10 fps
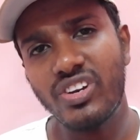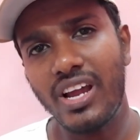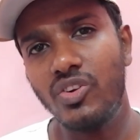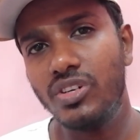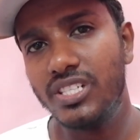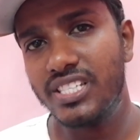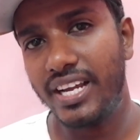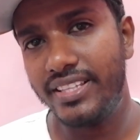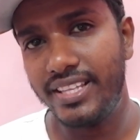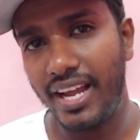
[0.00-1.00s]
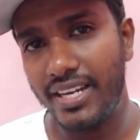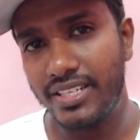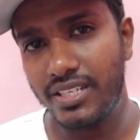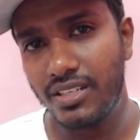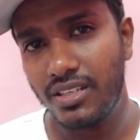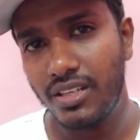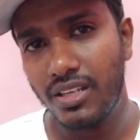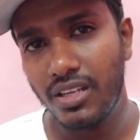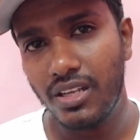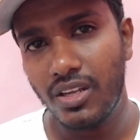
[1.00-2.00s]
try to decide that
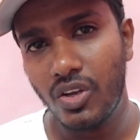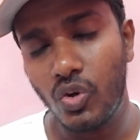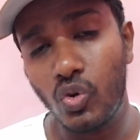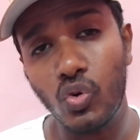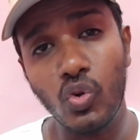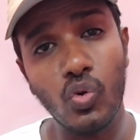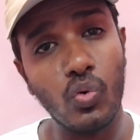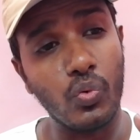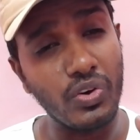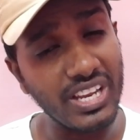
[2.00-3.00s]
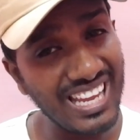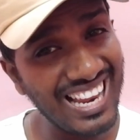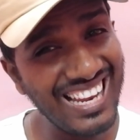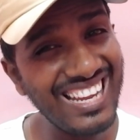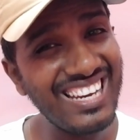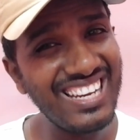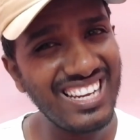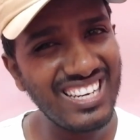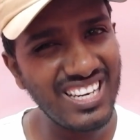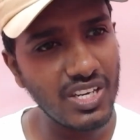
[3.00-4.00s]
do you really
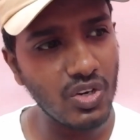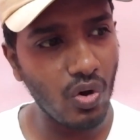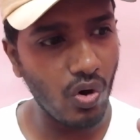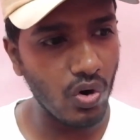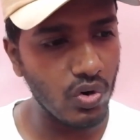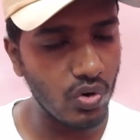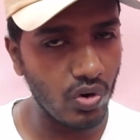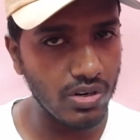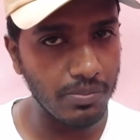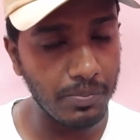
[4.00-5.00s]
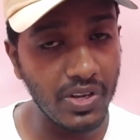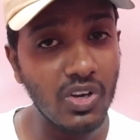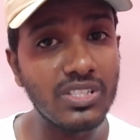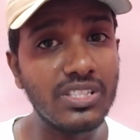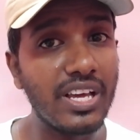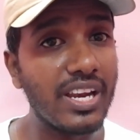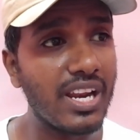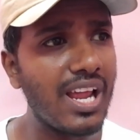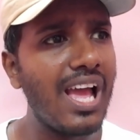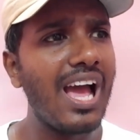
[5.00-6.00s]
need it or not, because there
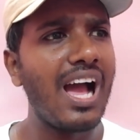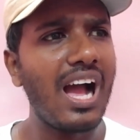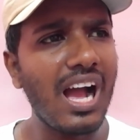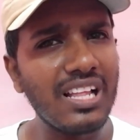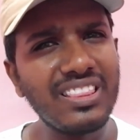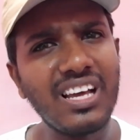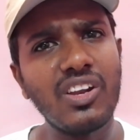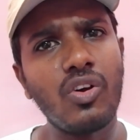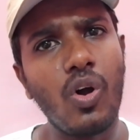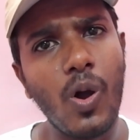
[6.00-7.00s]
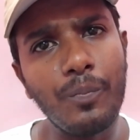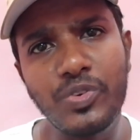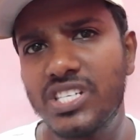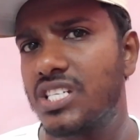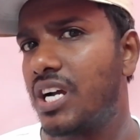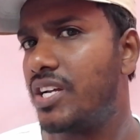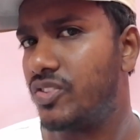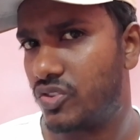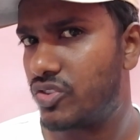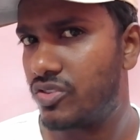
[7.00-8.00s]
are other
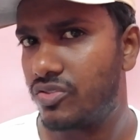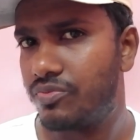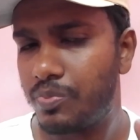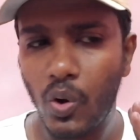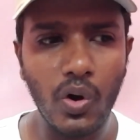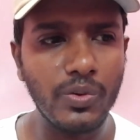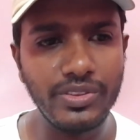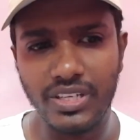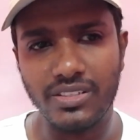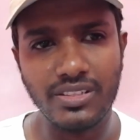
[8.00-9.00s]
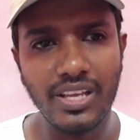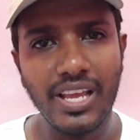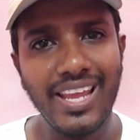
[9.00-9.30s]
options for this.